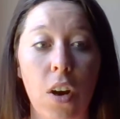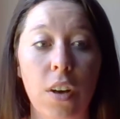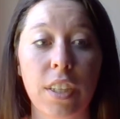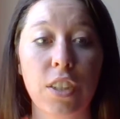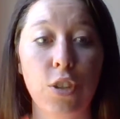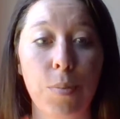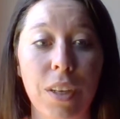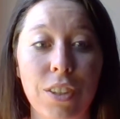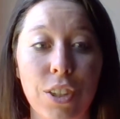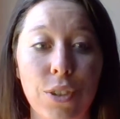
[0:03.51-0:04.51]
talking to you
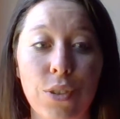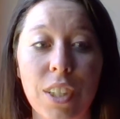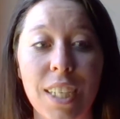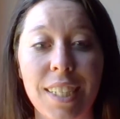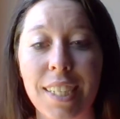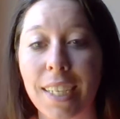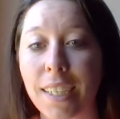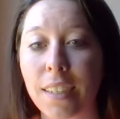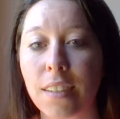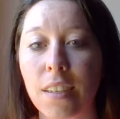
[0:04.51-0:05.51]
about children and
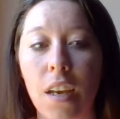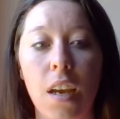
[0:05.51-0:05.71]
teens